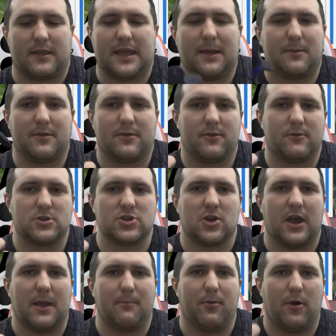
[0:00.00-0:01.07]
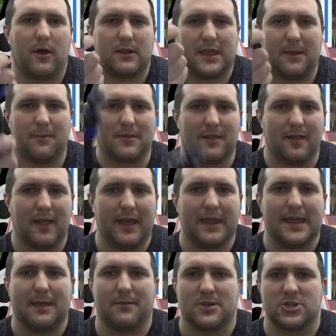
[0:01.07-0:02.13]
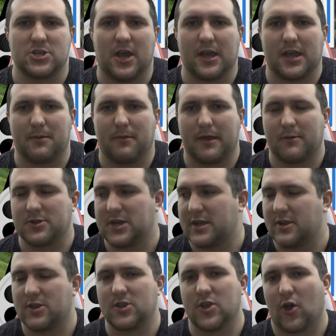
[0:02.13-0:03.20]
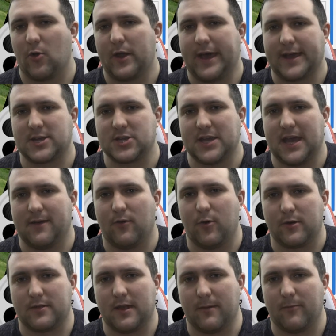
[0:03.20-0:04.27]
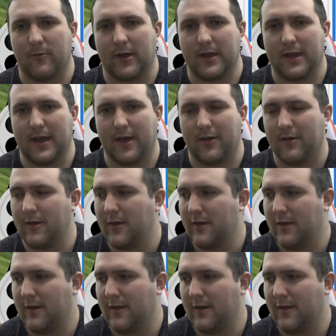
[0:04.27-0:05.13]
It came with this little tripod. Came with a light. Came with a shotgun mic, which I don't actually have hooked up right now.